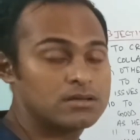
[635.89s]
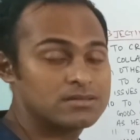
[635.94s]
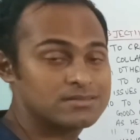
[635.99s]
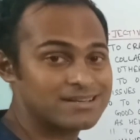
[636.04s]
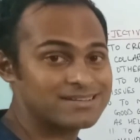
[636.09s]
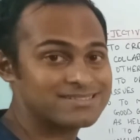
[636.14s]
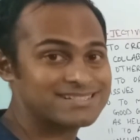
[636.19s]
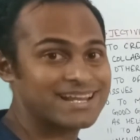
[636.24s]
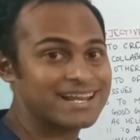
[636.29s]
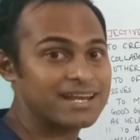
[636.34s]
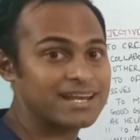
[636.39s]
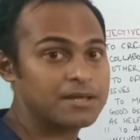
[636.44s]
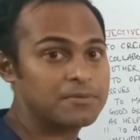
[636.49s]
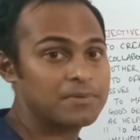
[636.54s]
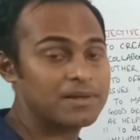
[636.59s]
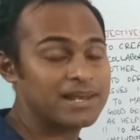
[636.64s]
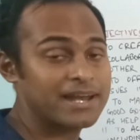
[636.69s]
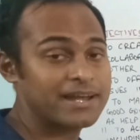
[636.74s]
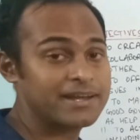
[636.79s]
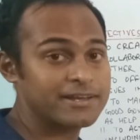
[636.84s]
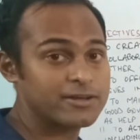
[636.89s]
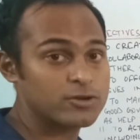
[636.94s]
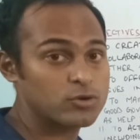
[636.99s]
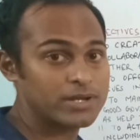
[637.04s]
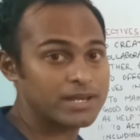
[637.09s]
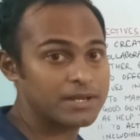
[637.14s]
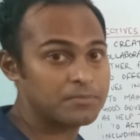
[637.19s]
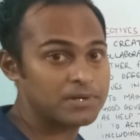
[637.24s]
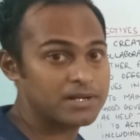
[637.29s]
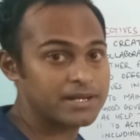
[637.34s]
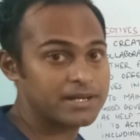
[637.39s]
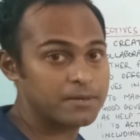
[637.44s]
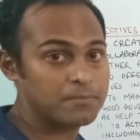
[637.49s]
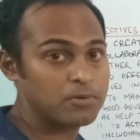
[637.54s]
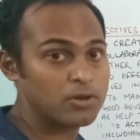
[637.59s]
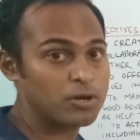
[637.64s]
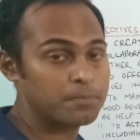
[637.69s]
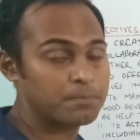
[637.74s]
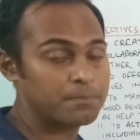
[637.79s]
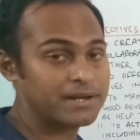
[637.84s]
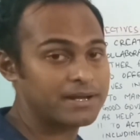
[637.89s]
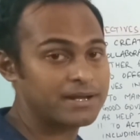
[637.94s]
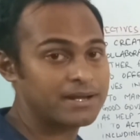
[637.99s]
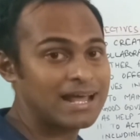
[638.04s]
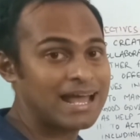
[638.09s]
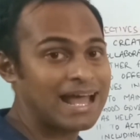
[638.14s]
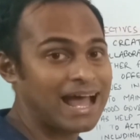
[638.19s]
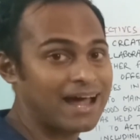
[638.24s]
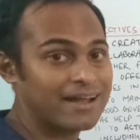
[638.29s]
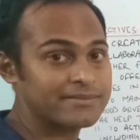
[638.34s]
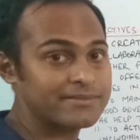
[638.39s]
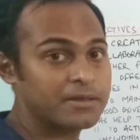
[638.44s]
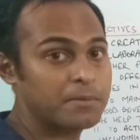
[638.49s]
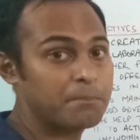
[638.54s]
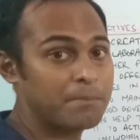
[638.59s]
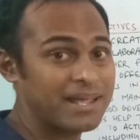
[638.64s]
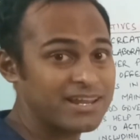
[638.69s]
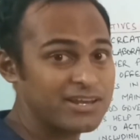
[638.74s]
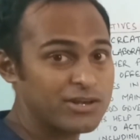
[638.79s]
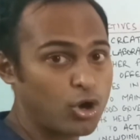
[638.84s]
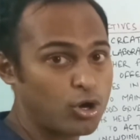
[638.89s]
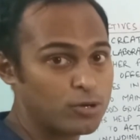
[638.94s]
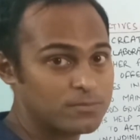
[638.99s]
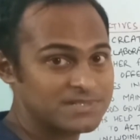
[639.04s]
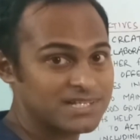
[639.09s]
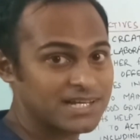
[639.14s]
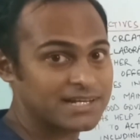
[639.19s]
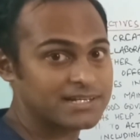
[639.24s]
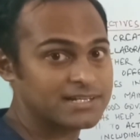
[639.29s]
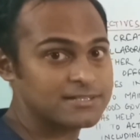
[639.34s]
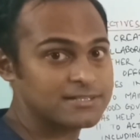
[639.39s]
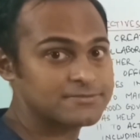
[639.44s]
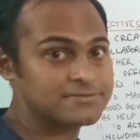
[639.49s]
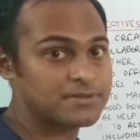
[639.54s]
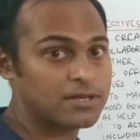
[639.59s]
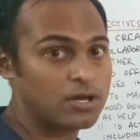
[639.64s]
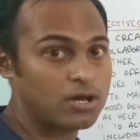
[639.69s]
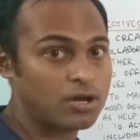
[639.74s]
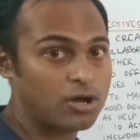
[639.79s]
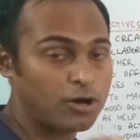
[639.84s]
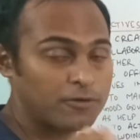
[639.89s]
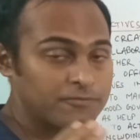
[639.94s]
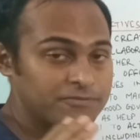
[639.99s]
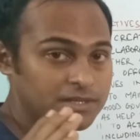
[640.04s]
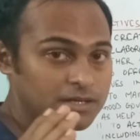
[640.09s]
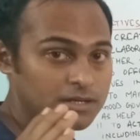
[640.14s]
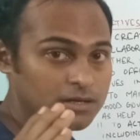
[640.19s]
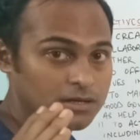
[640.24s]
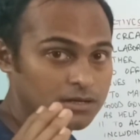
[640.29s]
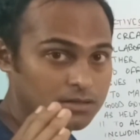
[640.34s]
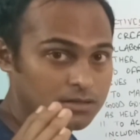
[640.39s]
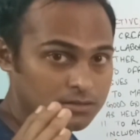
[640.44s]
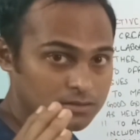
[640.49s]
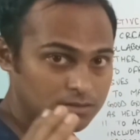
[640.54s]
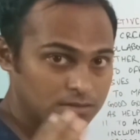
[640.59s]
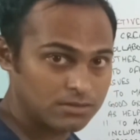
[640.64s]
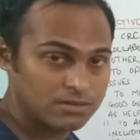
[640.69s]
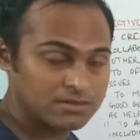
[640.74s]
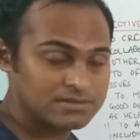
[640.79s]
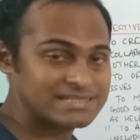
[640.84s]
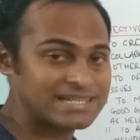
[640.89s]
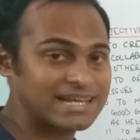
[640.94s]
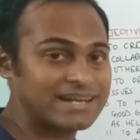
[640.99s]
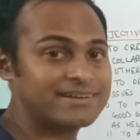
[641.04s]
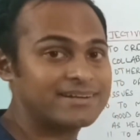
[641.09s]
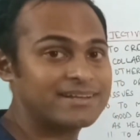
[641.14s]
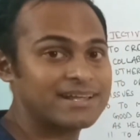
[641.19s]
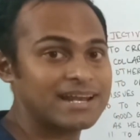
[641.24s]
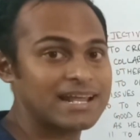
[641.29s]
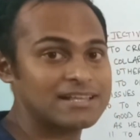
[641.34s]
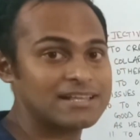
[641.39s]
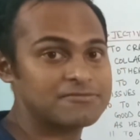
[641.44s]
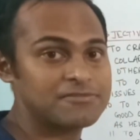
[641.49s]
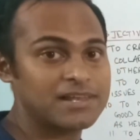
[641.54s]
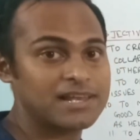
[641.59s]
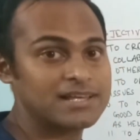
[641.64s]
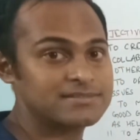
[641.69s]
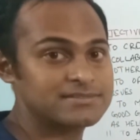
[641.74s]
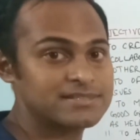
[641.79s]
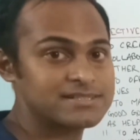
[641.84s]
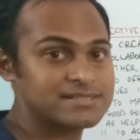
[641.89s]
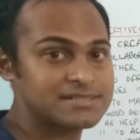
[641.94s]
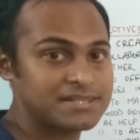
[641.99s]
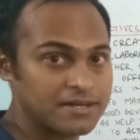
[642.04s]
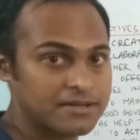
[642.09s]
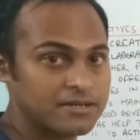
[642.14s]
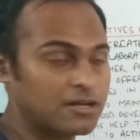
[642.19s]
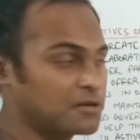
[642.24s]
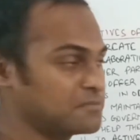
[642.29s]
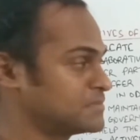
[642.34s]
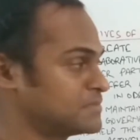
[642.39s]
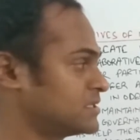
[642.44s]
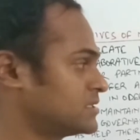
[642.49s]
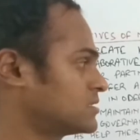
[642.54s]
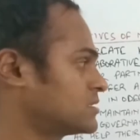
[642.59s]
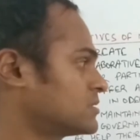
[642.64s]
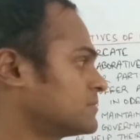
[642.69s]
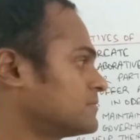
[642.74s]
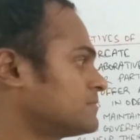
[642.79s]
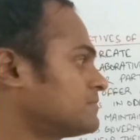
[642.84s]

Sustainable and equitable development are the main objectives of the center as well as the state governments.